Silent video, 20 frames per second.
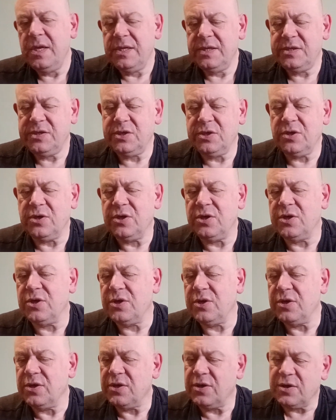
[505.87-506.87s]

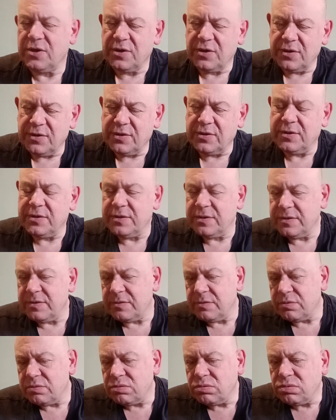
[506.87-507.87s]
So,
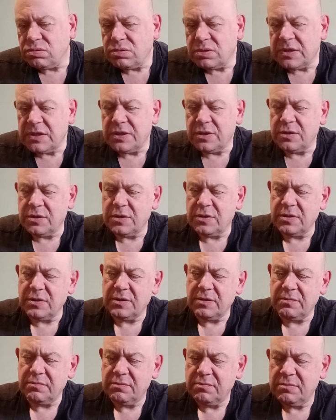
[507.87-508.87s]
I don't know,
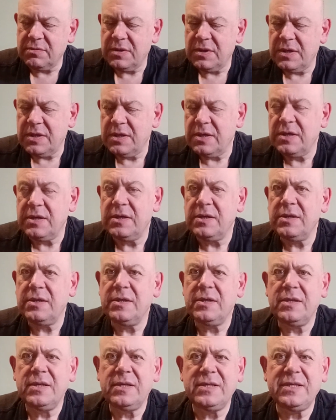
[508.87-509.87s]

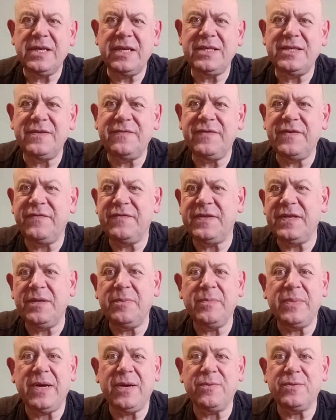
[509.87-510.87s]
10 to
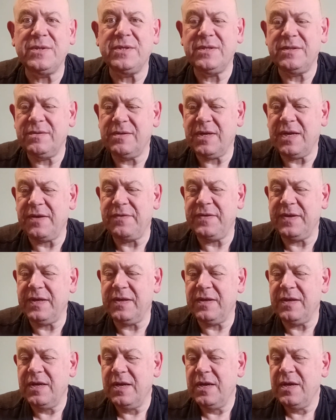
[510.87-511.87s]
15 pounds. I
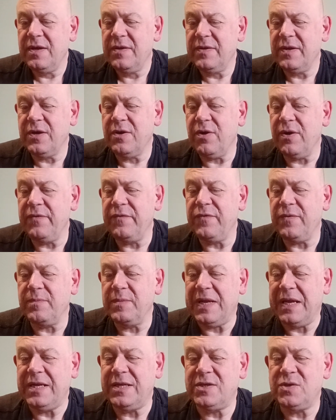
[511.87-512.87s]
think they're going from
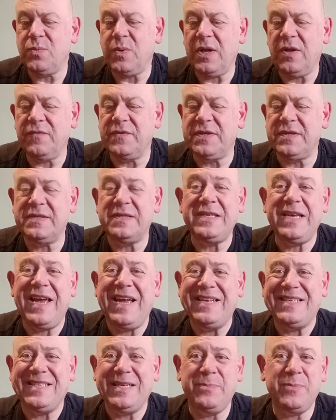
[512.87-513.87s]
like 12 to
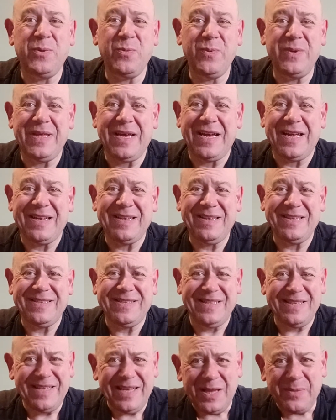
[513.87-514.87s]
30, but with that
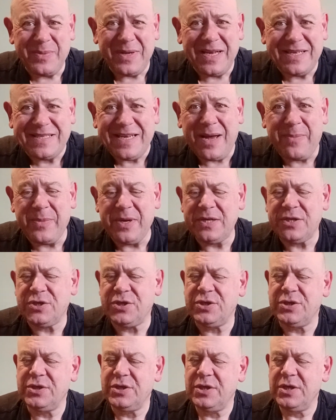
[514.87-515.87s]
little bit of
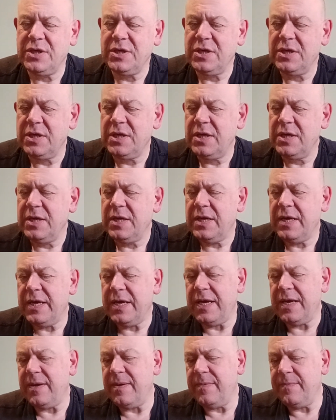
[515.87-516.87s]
damage,
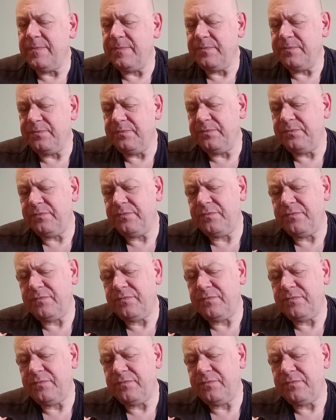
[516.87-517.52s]
um,